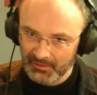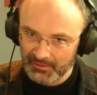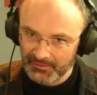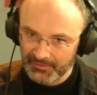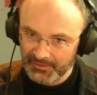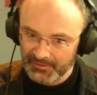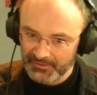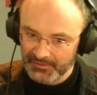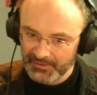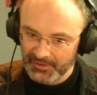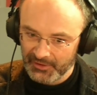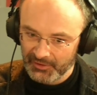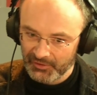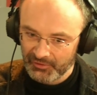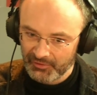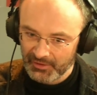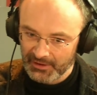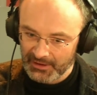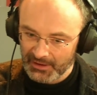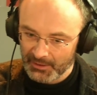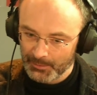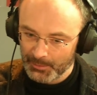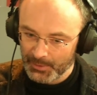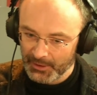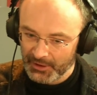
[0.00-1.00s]
50 is
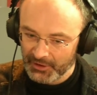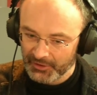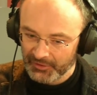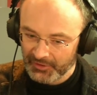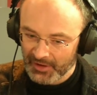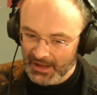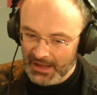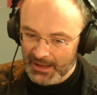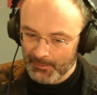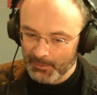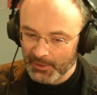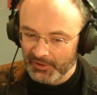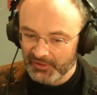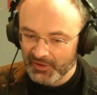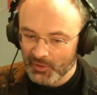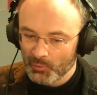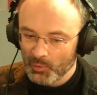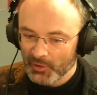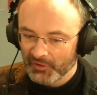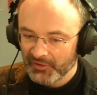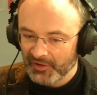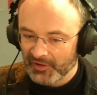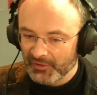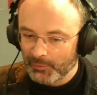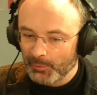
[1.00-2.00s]
triggered, because in
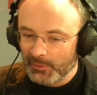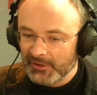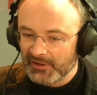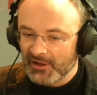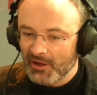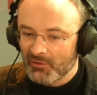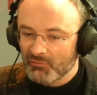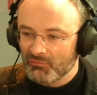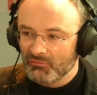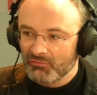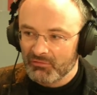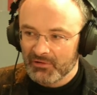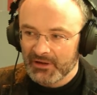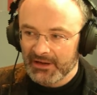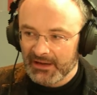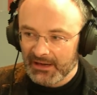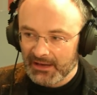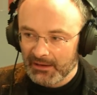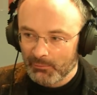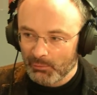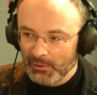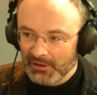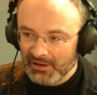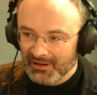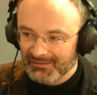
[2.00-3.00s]
one sense we
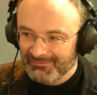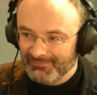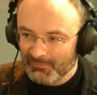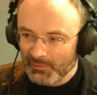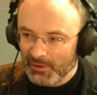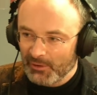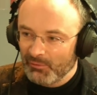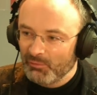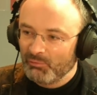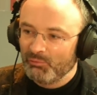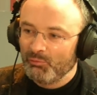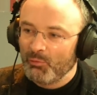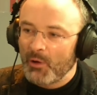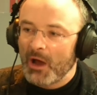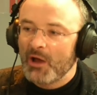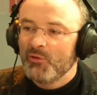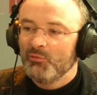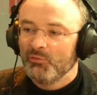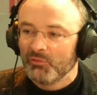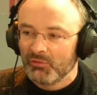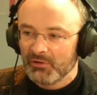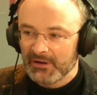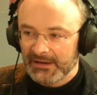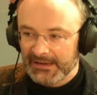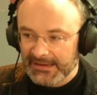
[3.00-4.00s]

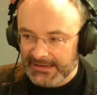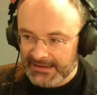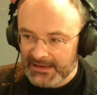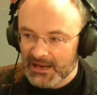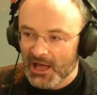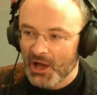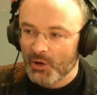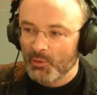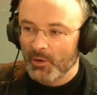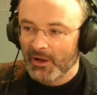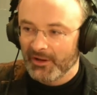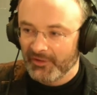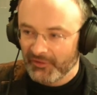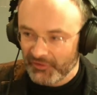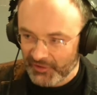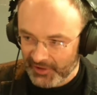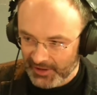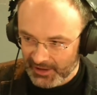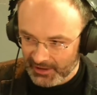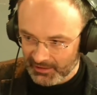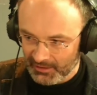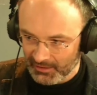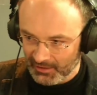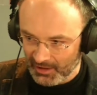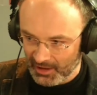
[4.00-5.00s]
won't really know
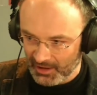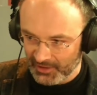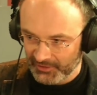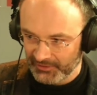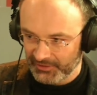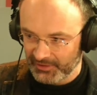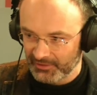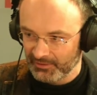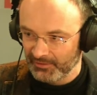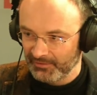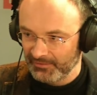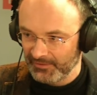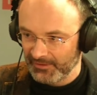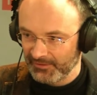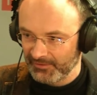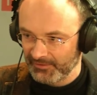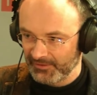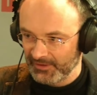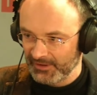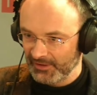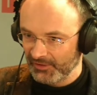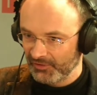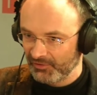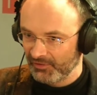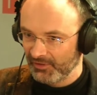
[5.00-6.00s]
until Article
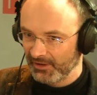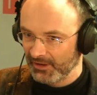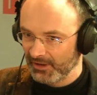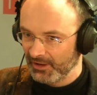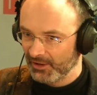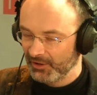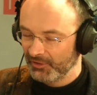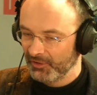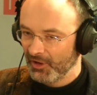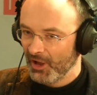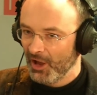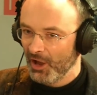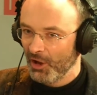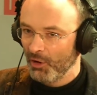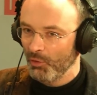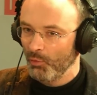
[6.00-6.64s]
50 is triggered